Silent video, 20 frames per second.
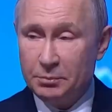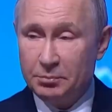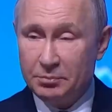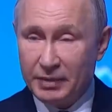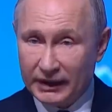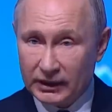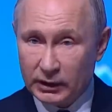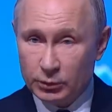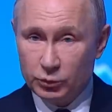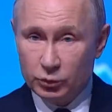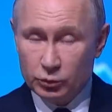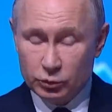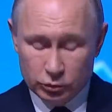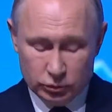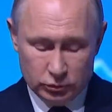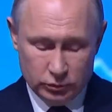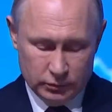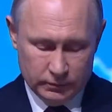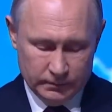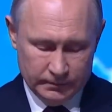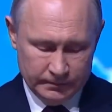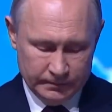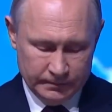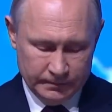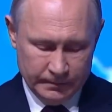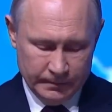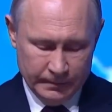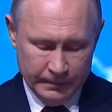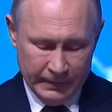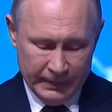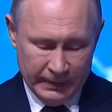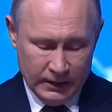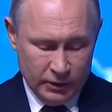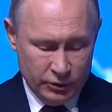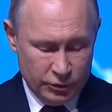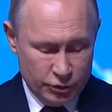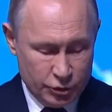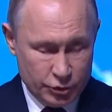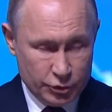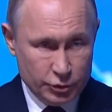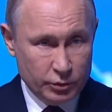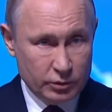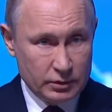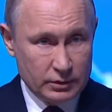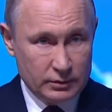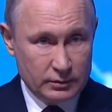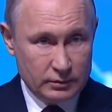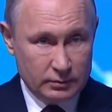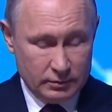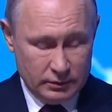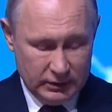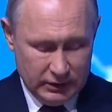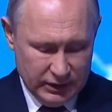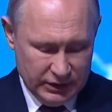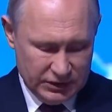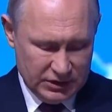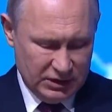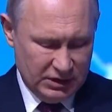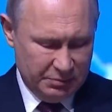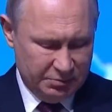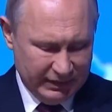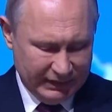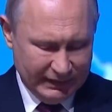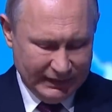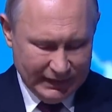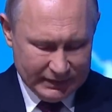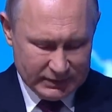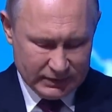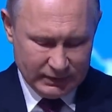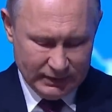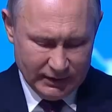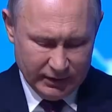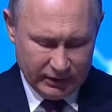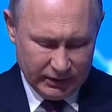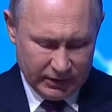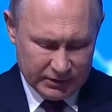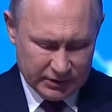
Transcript: in the next five years. Only